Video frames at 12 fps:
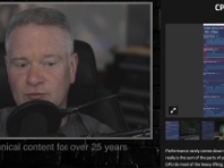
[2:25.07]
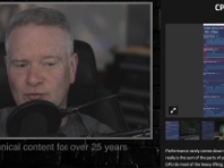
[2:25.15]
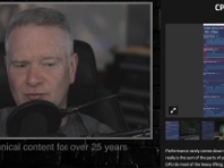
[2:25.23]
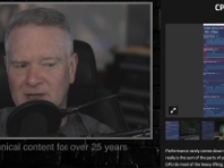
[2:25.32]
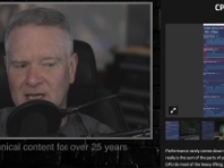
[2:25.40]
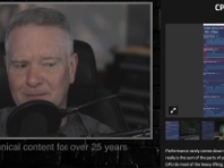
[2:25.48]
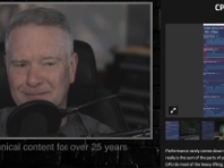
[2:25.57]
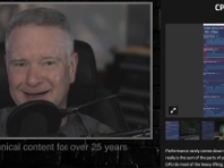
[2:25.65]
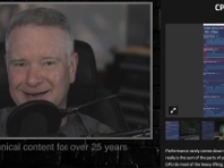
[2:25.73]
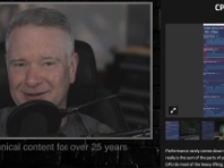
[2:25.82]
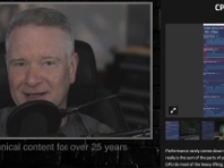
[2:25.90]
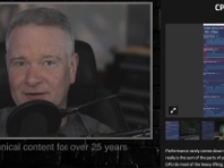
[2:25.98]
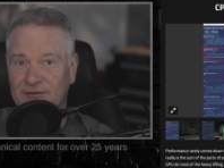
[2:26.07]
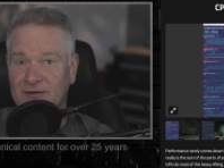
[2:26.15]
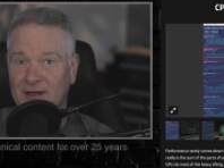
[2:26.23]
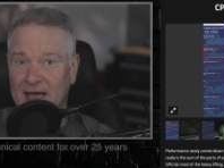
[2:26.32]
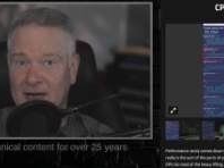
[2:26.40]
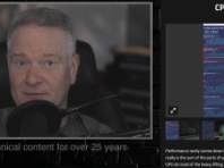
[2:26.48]
to keep bottlenecks
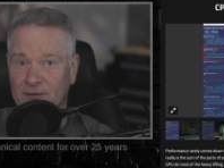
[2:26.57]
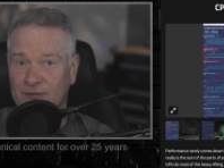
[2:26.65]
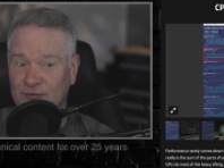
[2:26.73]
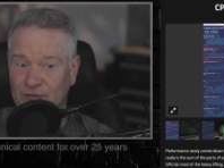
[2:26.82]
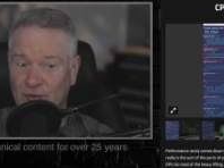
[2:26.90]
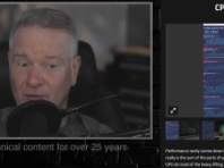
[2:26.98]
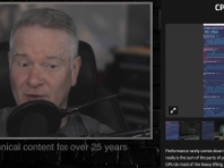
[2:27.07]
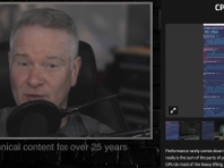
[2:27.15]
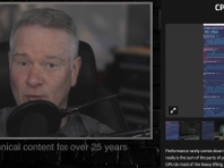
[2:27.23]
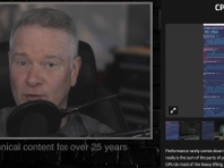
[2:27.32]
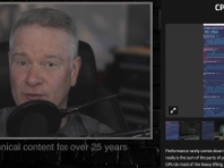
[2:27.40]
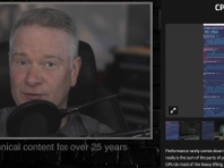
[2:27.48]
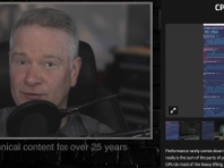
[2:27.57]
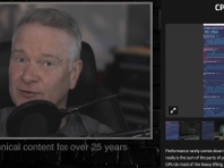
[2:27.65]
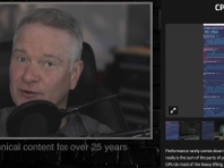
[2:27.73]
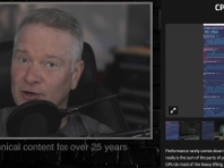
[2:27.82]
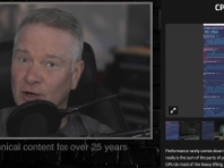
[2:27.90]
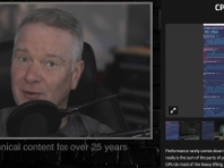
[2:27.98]
out of it. So, in other words,
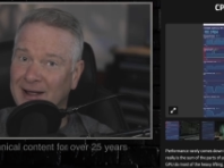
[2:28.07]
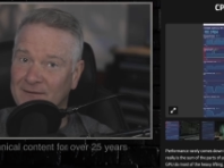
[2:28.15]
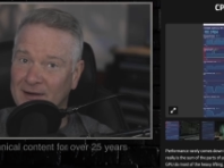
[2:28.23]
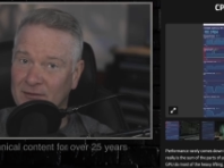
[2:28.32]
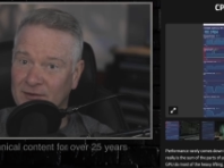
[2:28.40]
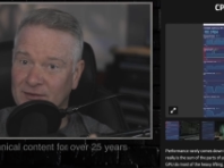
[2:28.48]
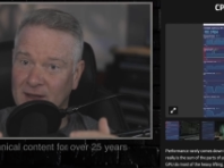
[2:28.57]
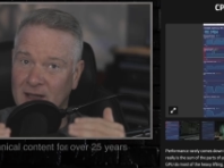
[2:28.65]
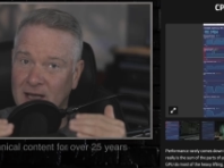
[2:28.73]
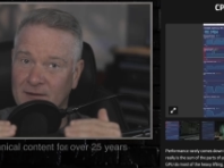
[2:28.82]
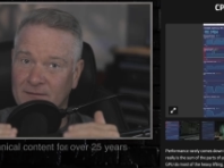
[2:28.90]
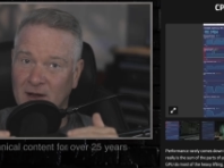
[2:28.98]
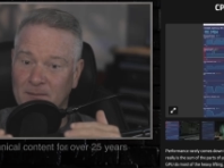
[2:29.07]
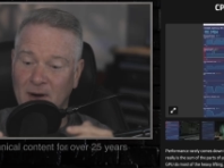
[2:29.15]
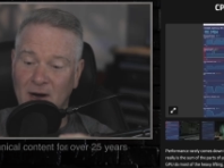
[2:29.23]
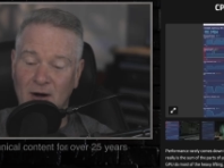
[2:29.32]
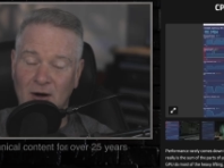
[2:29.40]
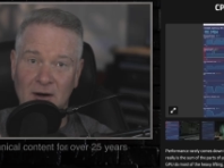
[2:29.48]
you know, have everything kind of on
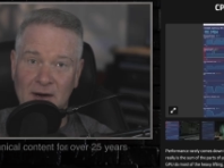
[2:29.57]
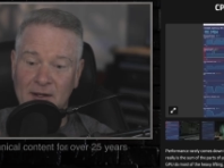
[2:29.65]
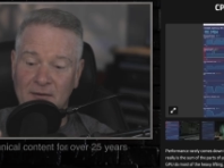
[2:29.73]
par